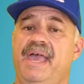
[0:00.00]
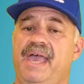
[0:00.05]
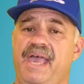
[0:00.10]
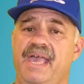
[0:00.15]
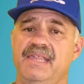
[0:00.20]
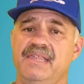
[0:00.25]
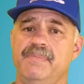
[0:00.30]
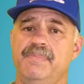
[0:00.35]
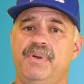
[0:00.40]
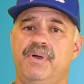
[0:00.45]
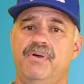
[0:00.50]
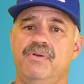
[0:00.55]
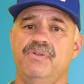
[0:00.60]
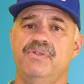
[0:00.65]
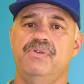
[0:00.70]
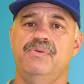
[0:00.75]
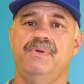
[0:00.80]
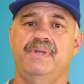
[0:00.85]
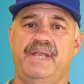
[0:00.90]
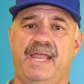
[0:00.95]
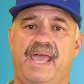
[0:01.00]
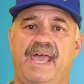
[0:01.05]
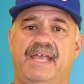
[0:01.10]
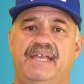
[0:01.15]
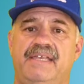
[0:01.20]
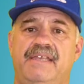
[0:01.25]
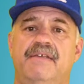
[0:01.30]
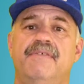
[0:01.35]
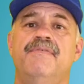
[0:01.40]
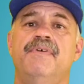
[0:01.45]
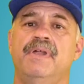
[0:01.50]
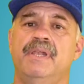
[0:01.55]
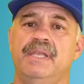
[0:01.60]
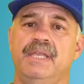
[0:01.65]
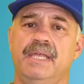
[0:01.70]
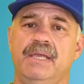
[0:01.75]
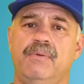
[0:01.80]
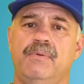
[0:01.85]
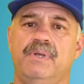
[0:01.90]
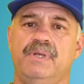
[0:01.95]
as opposed to an active
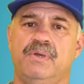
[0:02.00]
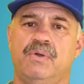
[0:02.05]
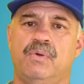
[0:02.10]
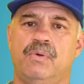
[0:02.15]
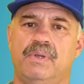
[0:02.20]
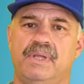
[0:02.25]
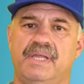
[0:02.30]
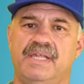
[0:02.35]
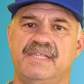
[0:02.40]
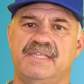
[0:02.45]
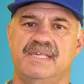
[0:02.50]
liquid cooling